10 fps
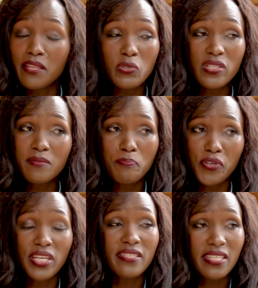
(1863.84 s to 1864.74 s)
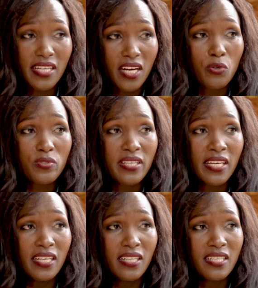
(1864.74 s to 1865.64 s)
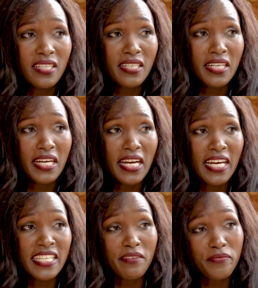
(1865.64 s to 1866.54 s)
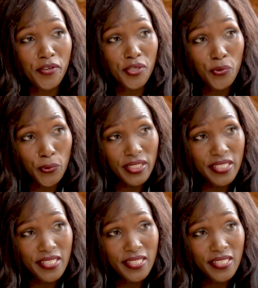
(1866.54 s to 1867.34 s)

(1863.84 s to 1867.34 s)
are those products that are out there and are very good